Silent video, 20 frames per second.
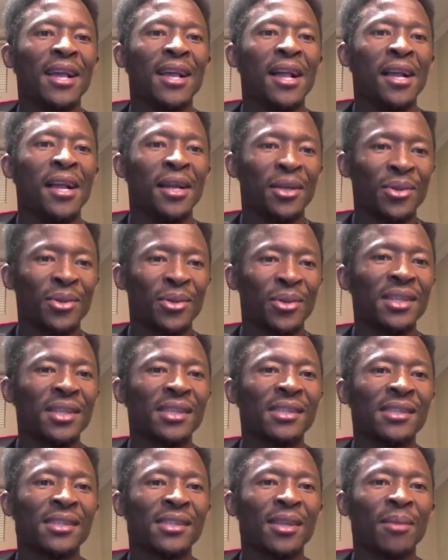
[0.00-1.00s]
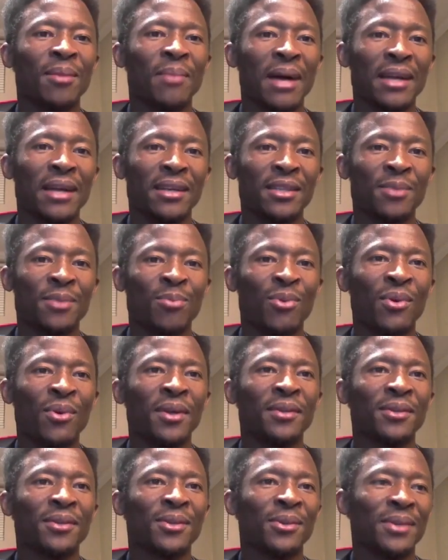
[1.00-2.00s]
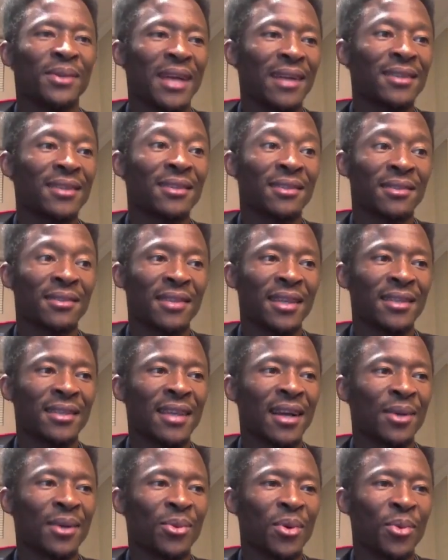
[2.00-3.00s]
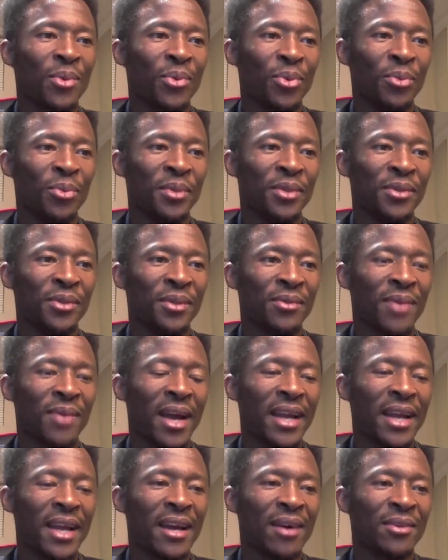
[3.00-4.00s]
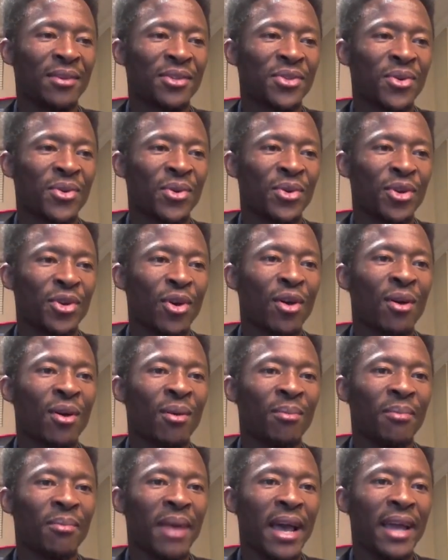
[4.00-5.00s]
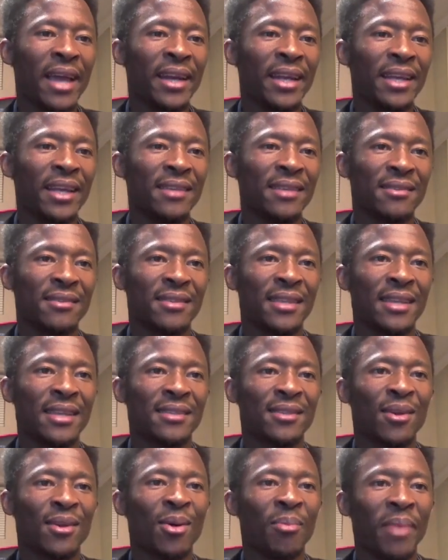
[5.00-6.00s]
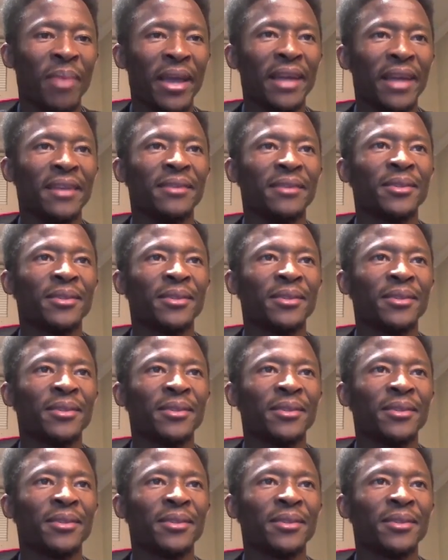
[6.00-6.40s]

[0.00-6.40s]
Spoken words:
to this system at this point. So that is exactly what we'll be doing right now. So the command is this command. So